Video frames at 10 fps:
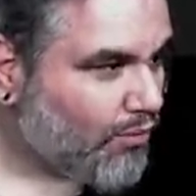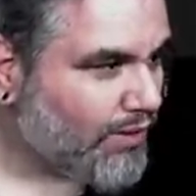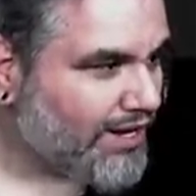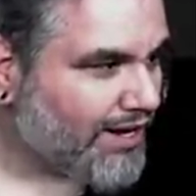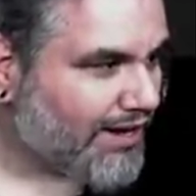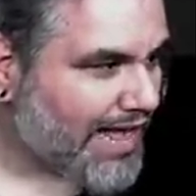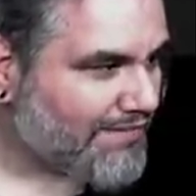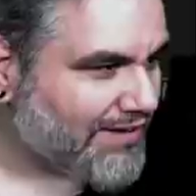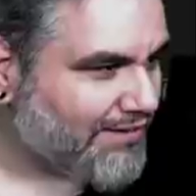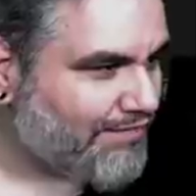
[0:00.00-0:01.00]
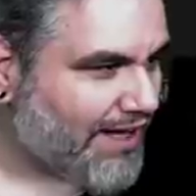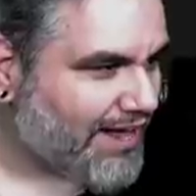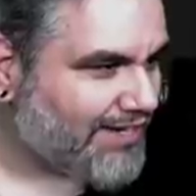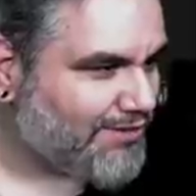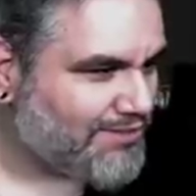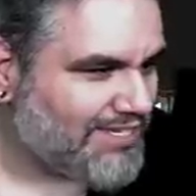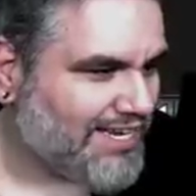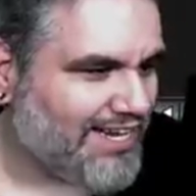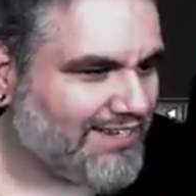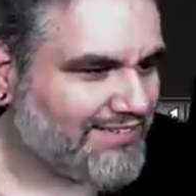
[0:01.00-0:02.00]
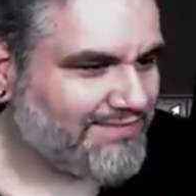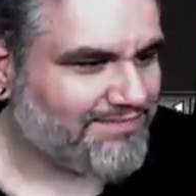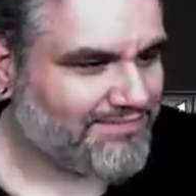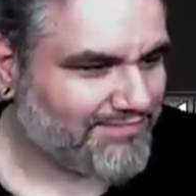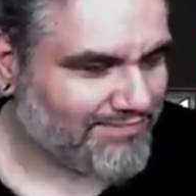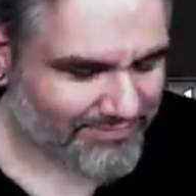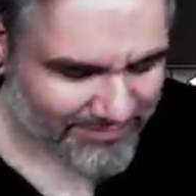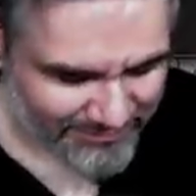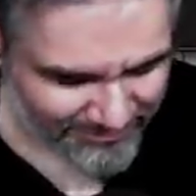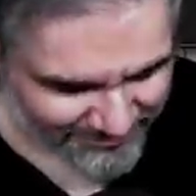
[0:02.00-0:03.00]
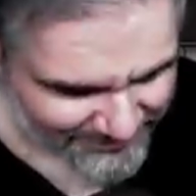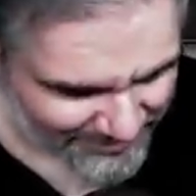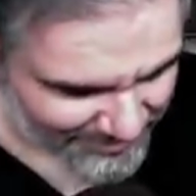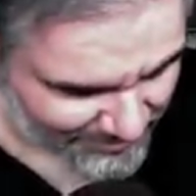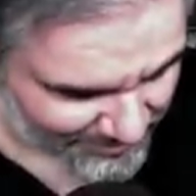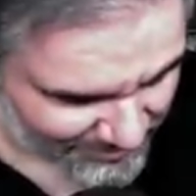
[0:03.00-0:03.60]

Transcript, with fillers: We are having fun, you see. Are we? Oh, I don't